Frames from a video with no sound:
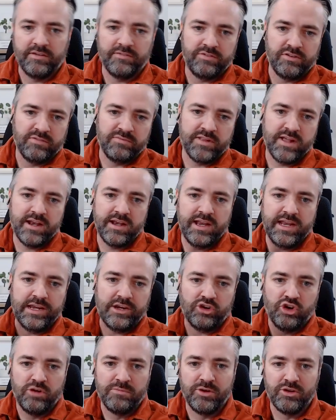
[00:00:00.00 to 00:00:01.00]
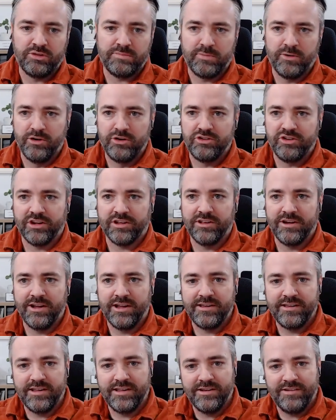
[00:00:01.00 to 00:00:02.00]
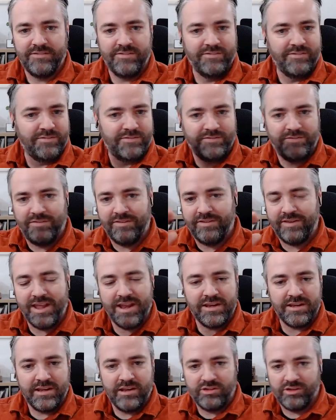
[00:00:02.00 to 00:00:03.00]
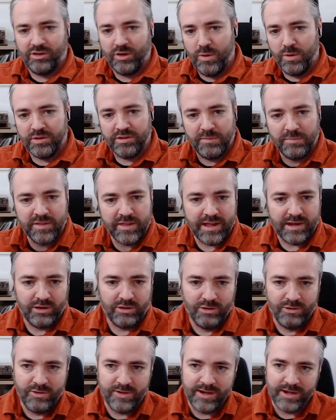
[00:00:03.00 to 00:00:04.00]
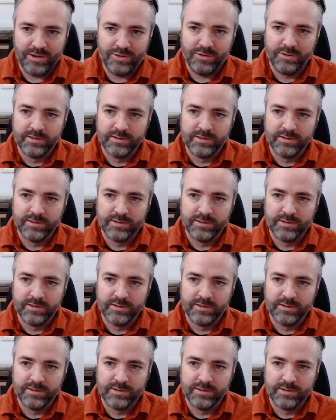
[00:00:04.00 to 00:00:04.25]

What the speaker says: from that e-commerce project that I did 10 years ago, or some of that learning, or